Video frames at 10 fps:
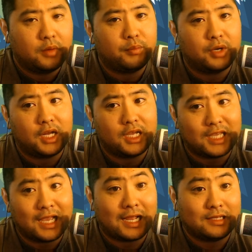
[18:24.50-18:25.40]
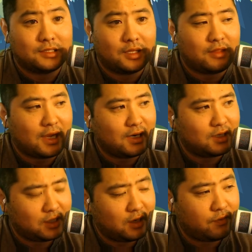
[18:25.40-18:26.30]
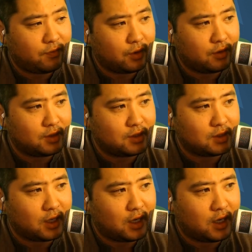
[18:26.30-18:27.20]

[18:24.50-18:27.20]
But yeah, guys, that is it for this